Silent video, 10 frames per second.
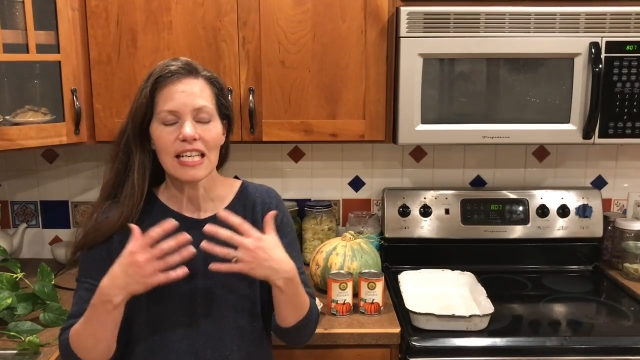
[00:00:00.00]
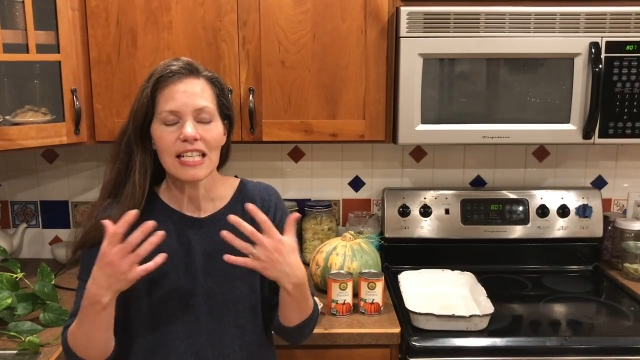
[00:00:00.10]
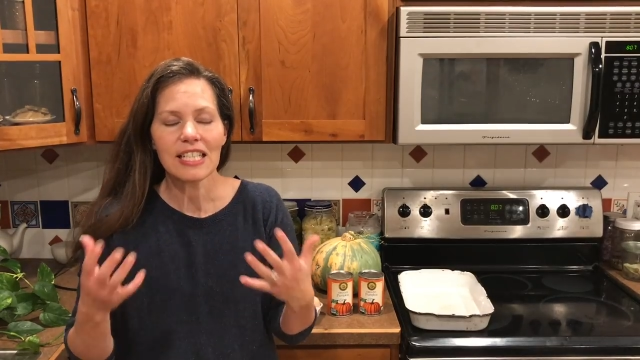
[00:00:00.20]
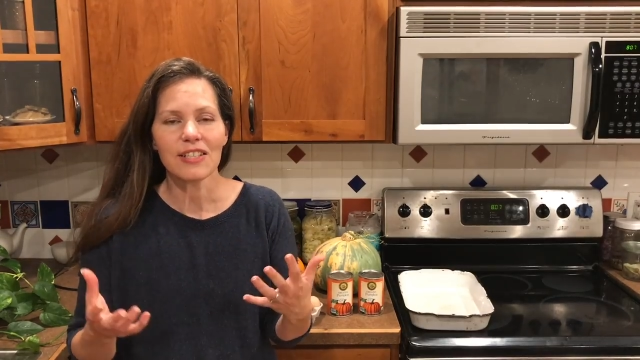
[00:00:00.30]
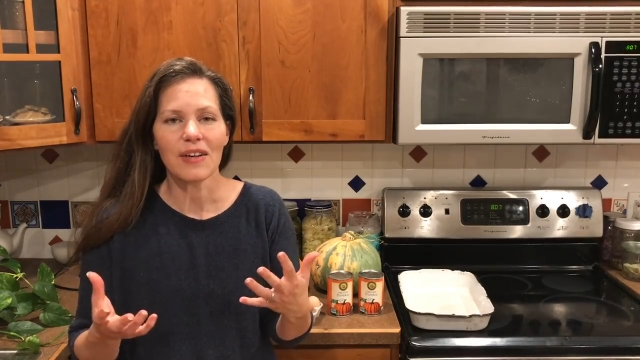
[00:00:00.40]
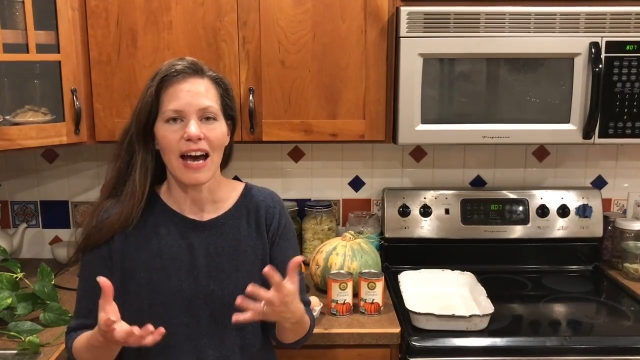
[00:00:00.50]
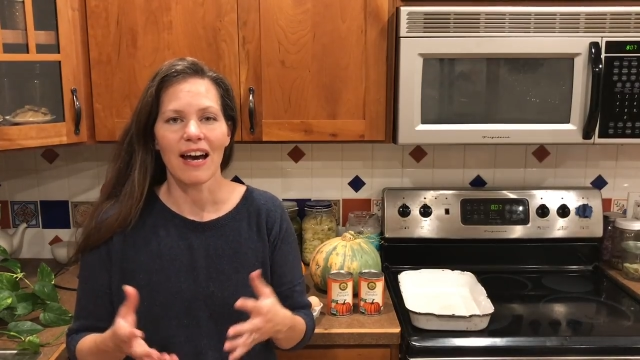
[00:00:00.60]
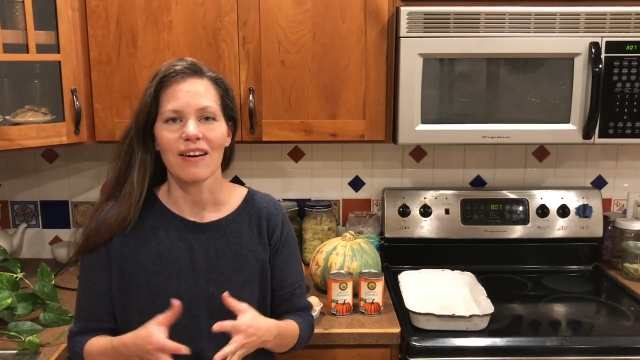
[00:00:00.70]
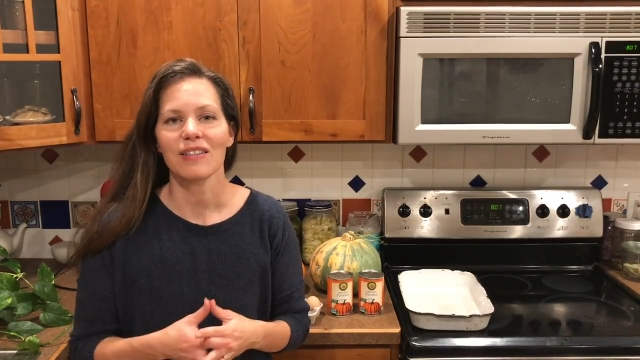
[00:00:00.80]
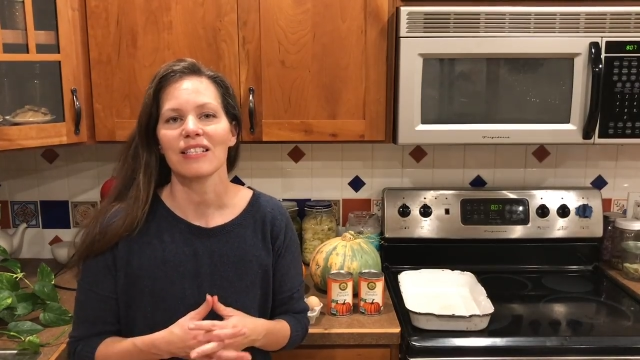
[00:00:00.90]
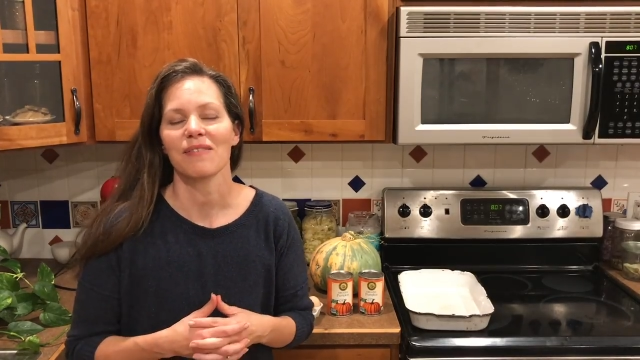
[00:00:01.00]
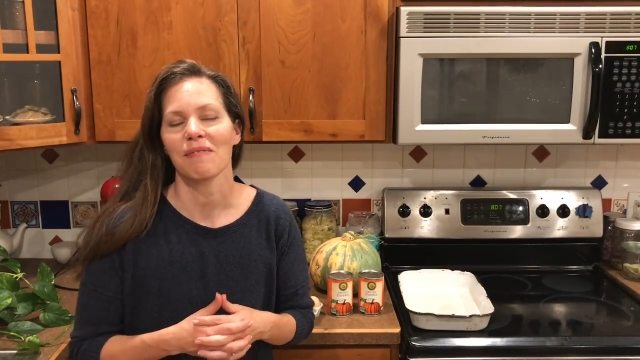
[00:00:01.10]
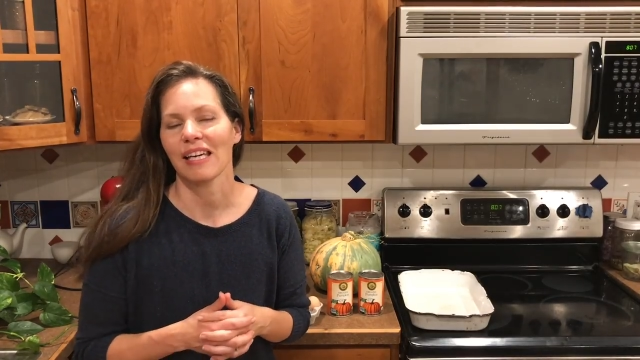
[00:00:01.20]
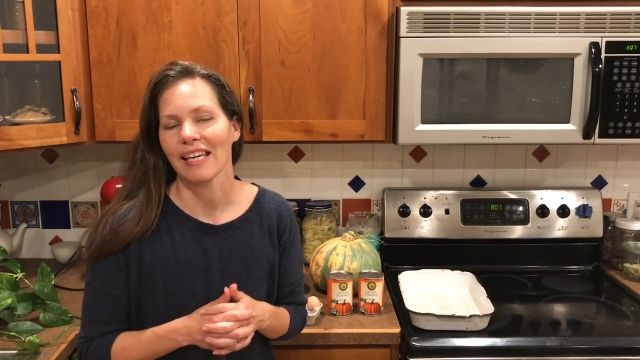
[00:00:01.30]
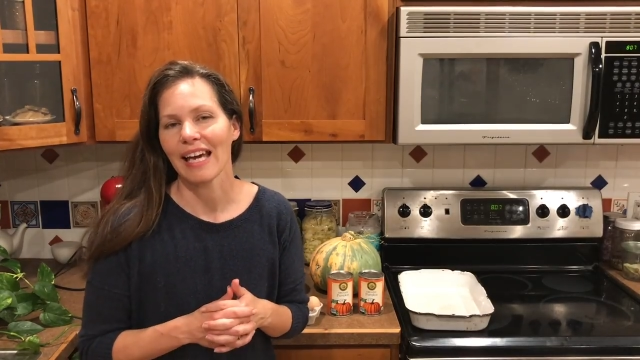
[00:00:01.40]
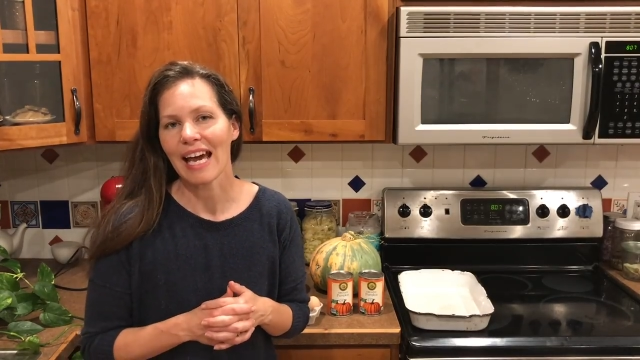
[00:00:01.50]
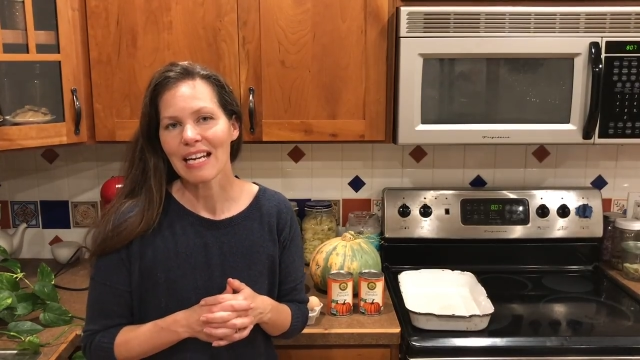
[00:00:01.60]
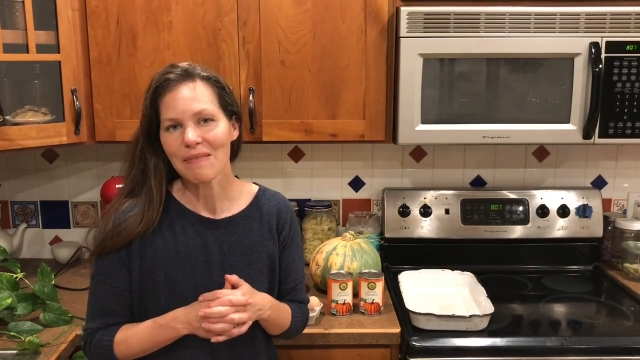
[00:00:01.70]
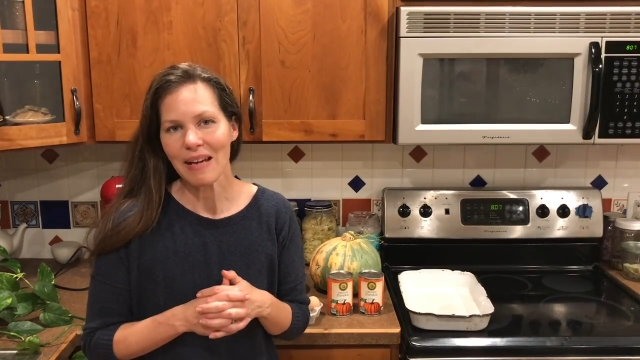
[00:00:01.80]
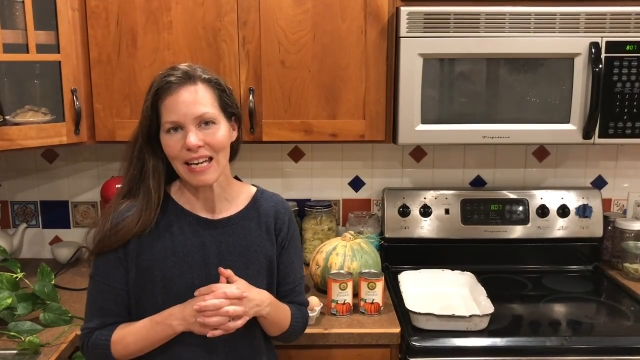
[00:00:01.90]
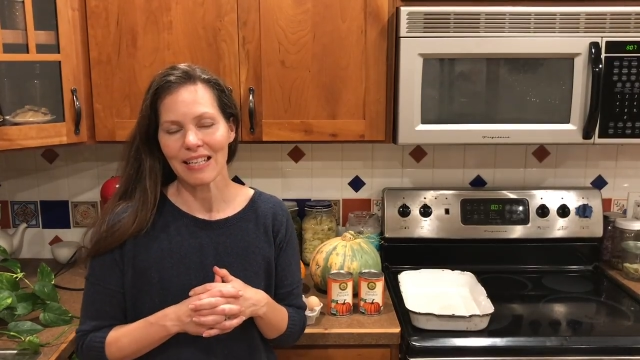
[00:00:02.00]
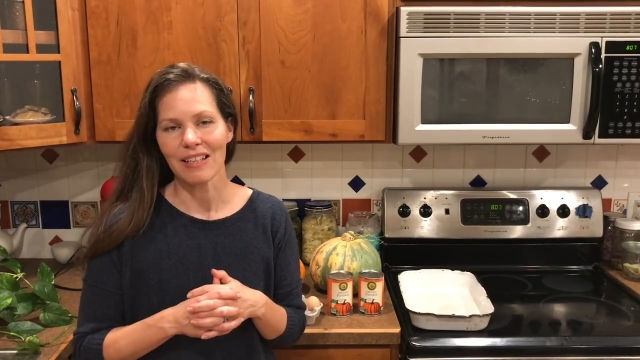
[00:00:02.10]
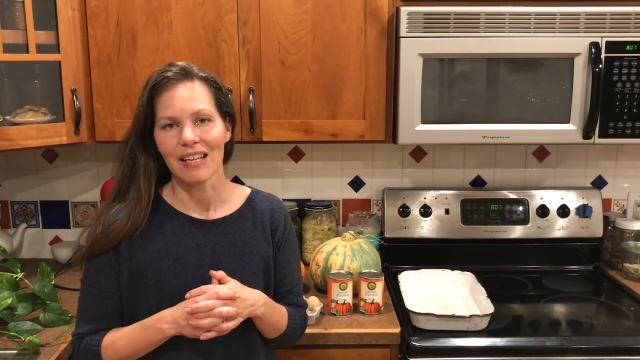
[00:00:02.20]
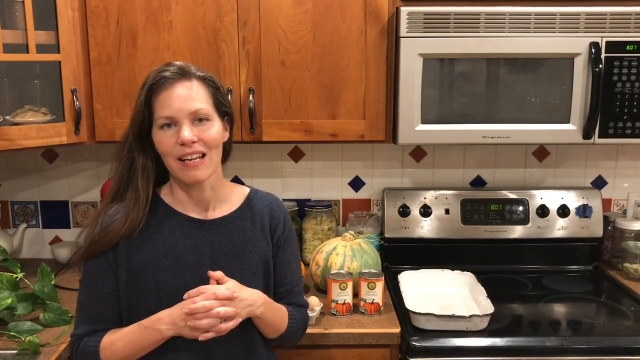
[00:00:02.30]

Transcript: teach you how to make handmade